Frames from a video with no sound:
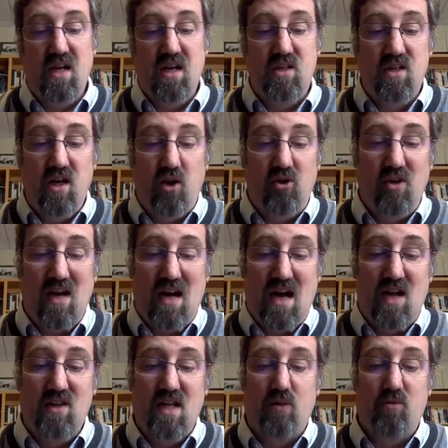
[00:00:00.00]
and tell
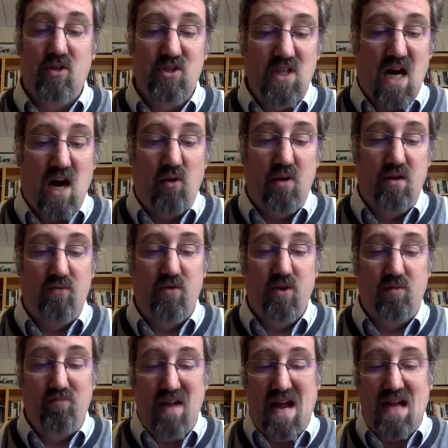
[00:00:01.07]
God they were sorry for the
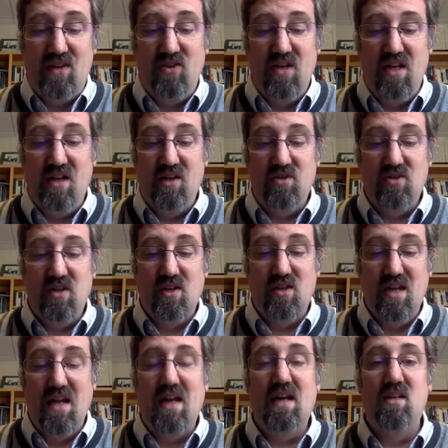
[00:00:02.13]
bad things that
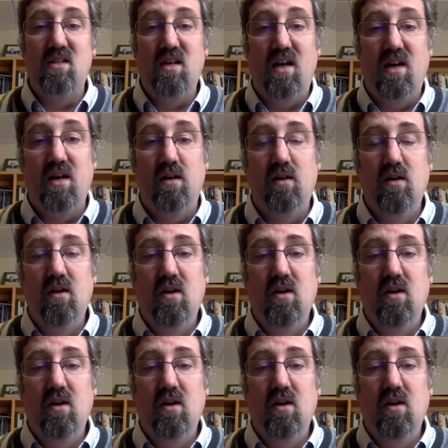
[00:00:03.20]
they had done,